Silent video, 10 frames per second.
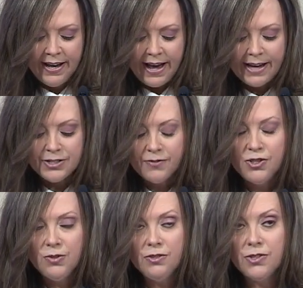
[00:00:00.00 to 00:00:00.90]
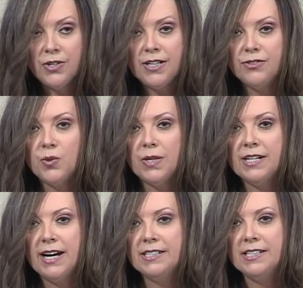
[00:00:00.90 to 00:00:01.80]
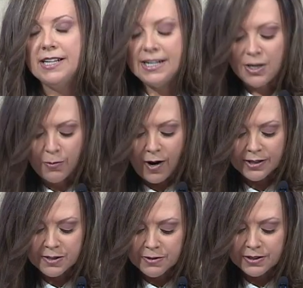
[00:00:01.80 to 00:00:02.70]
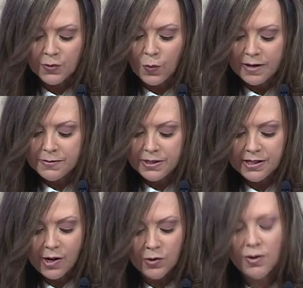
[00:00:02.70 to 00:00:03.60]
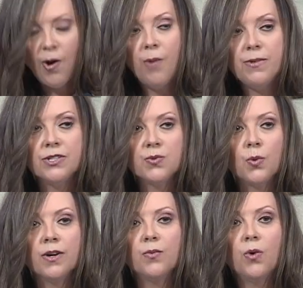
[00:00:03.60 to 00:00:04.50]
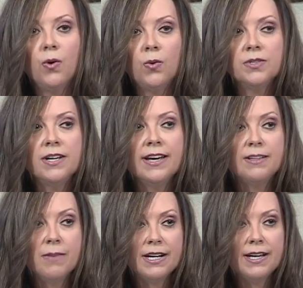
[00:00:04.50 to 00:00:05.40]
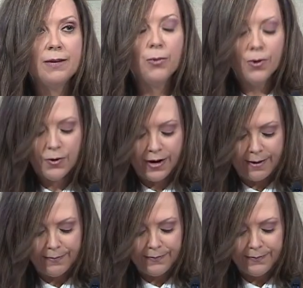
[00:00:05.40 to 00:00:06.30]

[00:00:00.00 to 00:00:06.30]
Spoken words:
As of June 30th, 2019, approximately 1 million Oklahomans were enrolled in the Medicaid program.